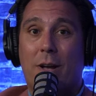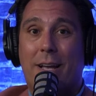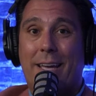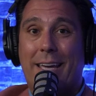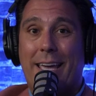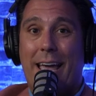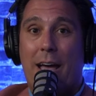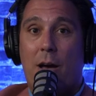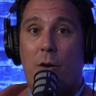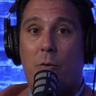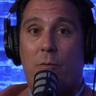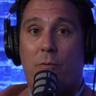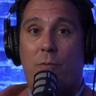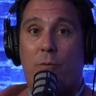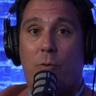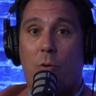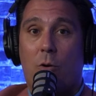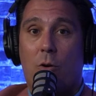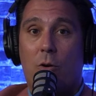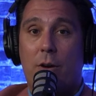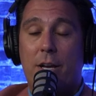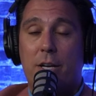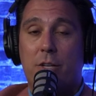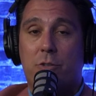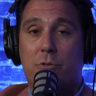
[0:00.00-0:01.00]
account
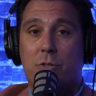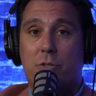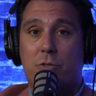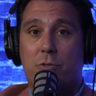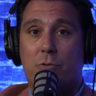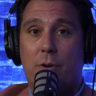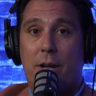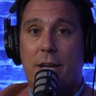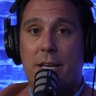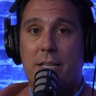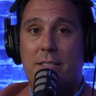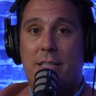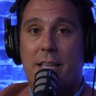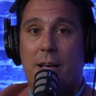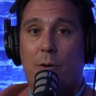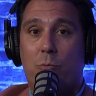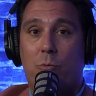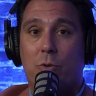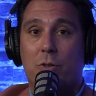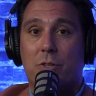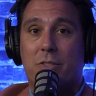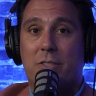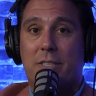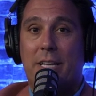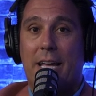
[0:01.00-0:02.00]
for interest rates that
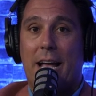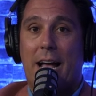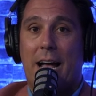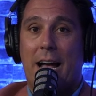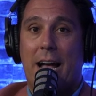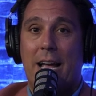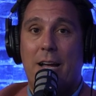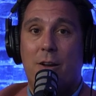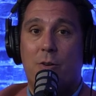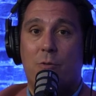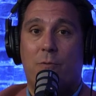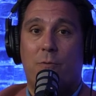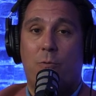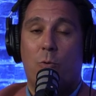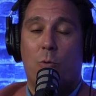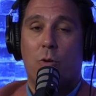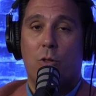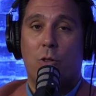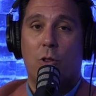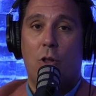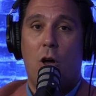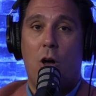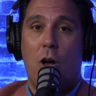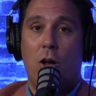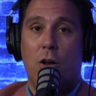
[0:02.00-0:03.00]
will stay higher for
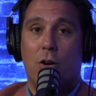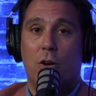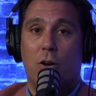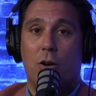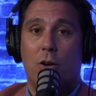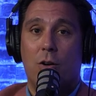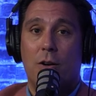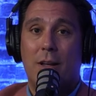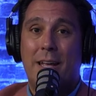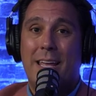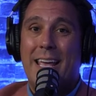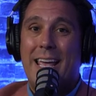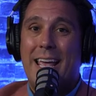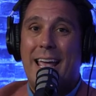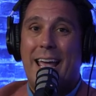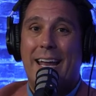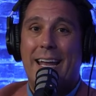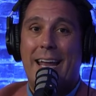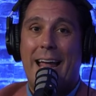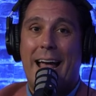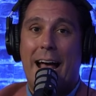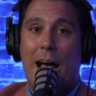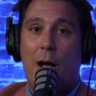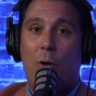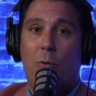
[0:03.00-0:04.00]
longer?
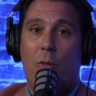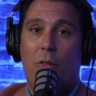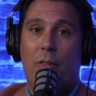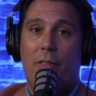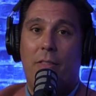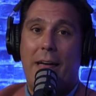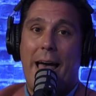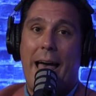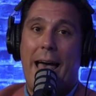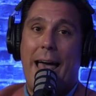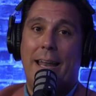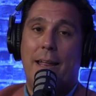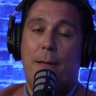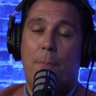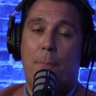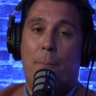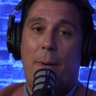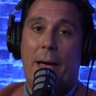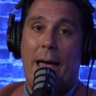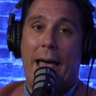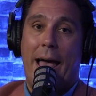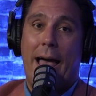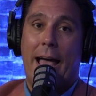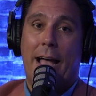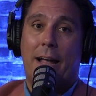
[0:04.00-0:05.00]
And how will that
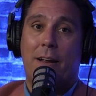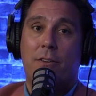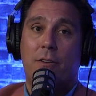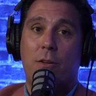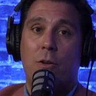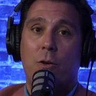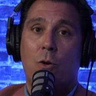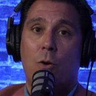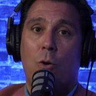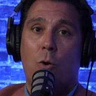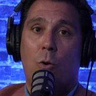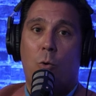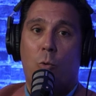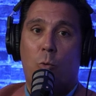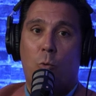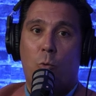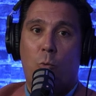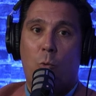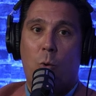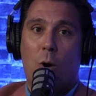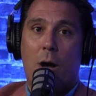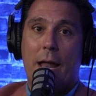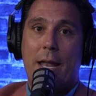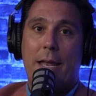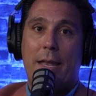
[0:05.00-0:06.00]
impact
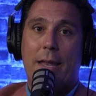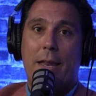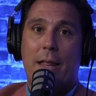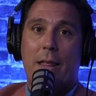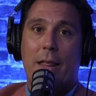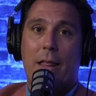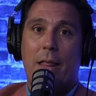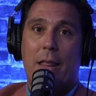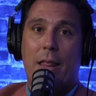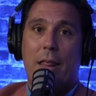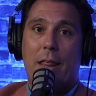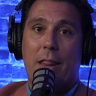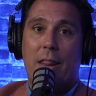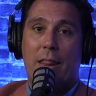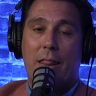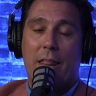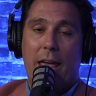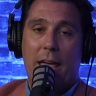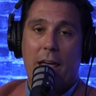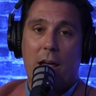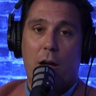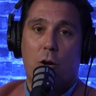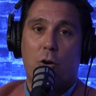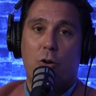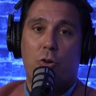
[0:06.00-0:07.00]
what
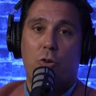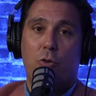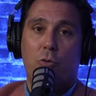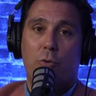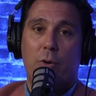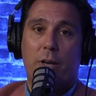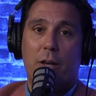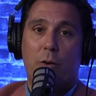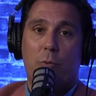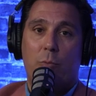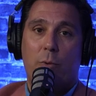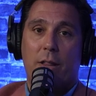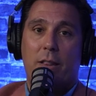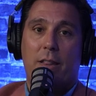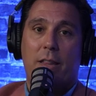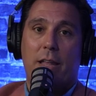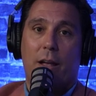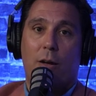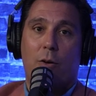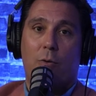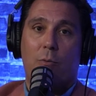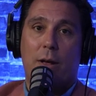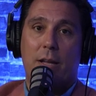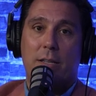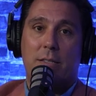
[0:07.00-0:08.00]
they are doing with
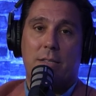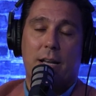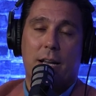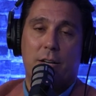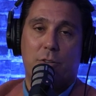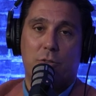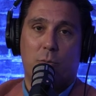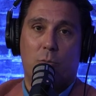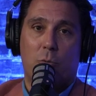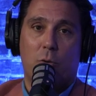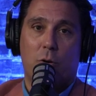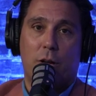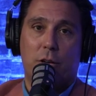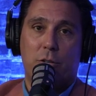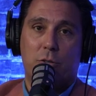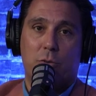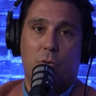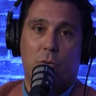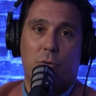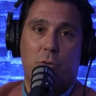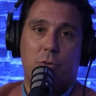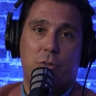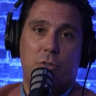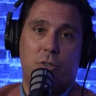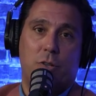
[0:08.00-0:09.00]
their residential mortgage
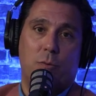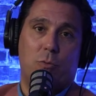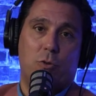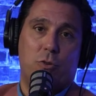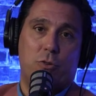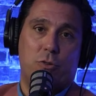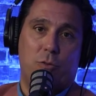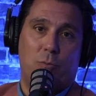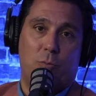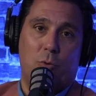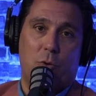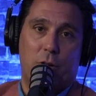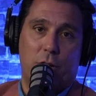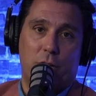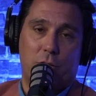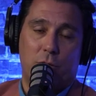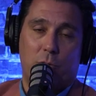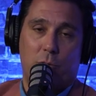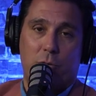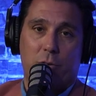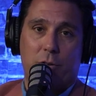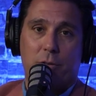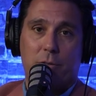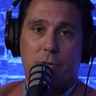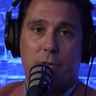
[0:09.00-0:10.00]
holders, commercial mortgage
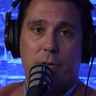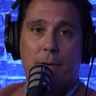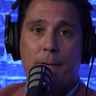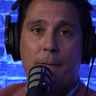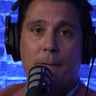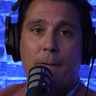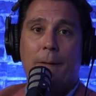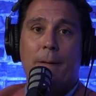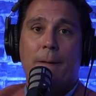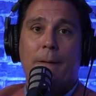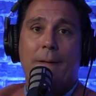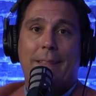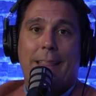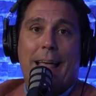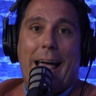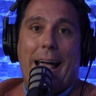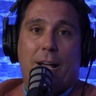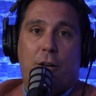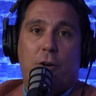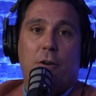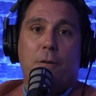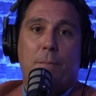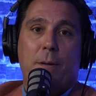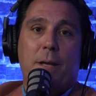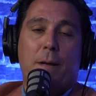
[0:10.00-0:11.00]
holders?
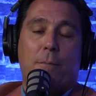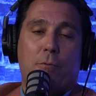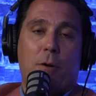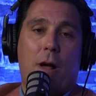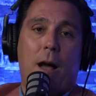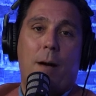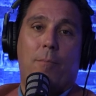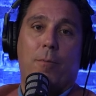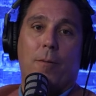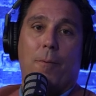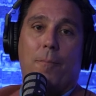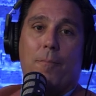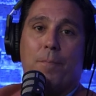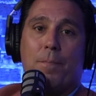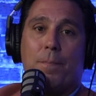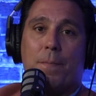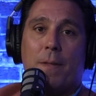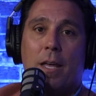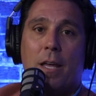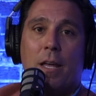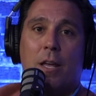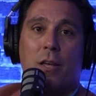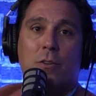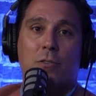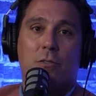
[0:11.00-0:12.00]
That could be a problem.
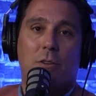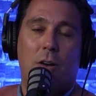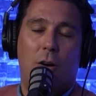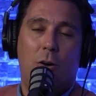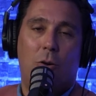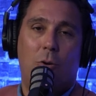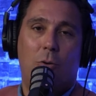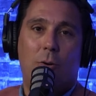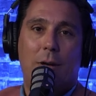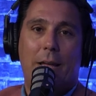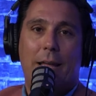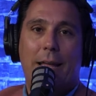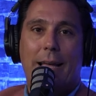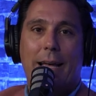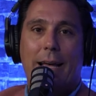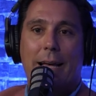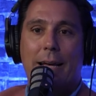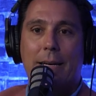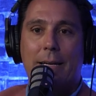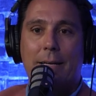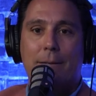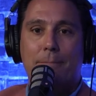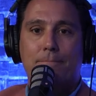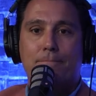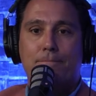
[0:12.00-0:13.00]
So
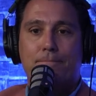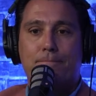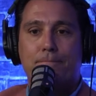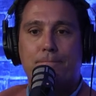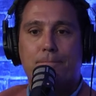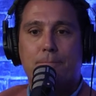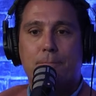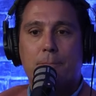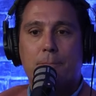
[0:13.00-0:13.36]
um,